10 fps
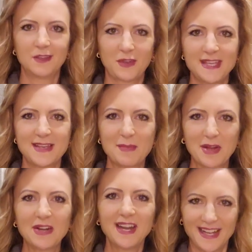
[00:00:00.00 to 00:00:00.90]
Okay, is that
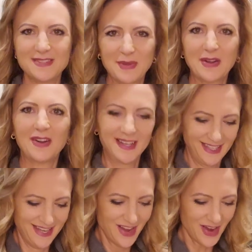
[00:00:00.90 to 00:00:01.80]
better? That's better.
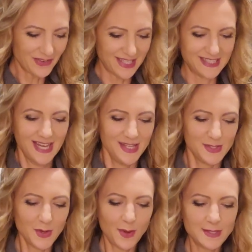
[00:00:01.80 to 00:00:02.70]
All right,
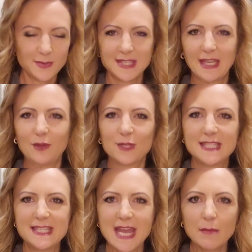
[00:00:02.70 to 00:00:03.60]
so as I was saying, you can
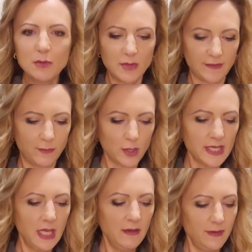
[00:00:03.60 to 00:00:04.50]
stab it with a
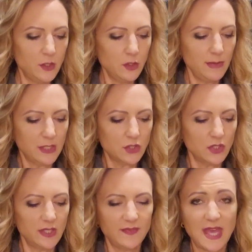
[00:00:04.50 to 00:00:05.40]
fork, and if you do, make sure
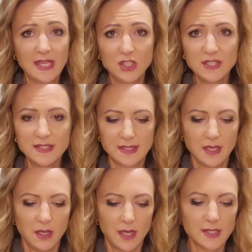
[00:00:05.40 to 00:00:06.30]
you get the edges
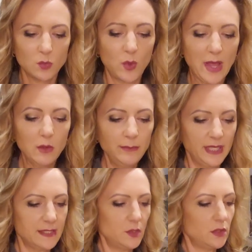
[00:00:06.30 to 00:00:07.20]
as well
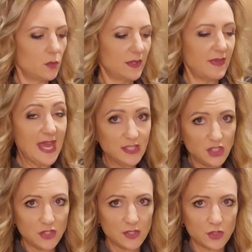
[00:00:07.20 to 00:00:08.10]
because you don't want the
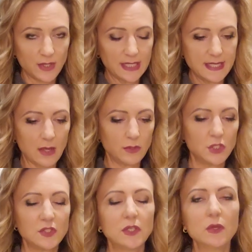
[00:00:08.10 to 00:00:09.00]
edges to shrink down.
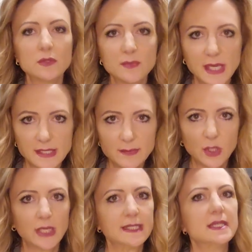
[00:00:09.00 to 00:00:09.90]
Just use my
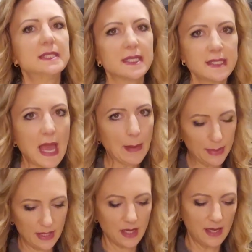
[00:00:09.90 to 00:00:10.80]
experience. It does
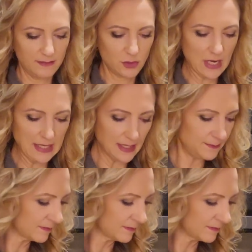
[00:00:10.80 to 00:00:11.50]
happen. I have tried it.